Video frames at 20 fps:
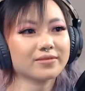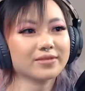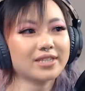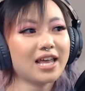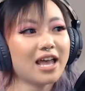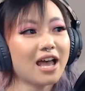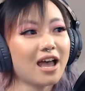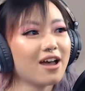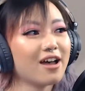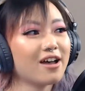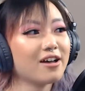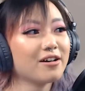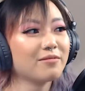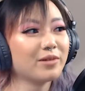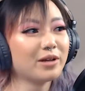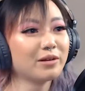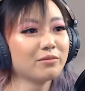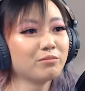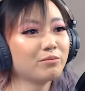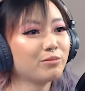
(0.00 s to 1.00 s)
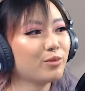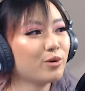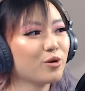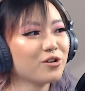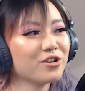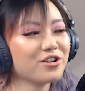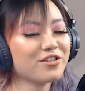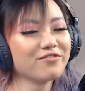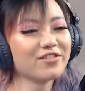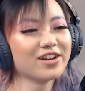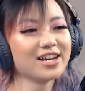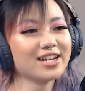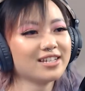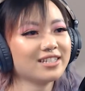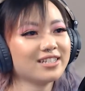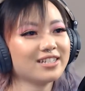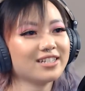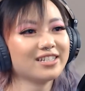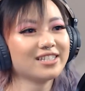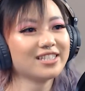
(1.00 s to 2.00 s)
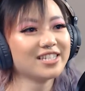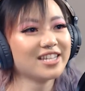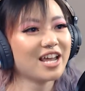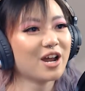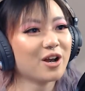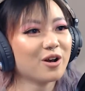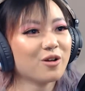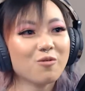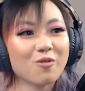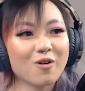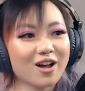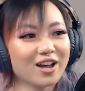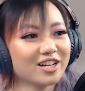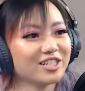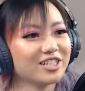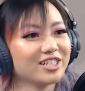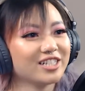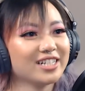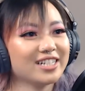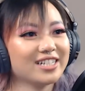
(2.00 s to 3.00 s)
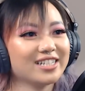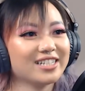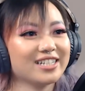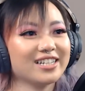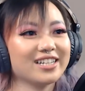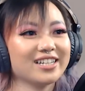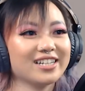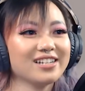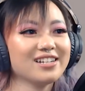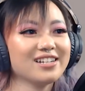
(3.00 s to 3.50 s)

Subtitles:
I'm born and raised in Seattle, Washington.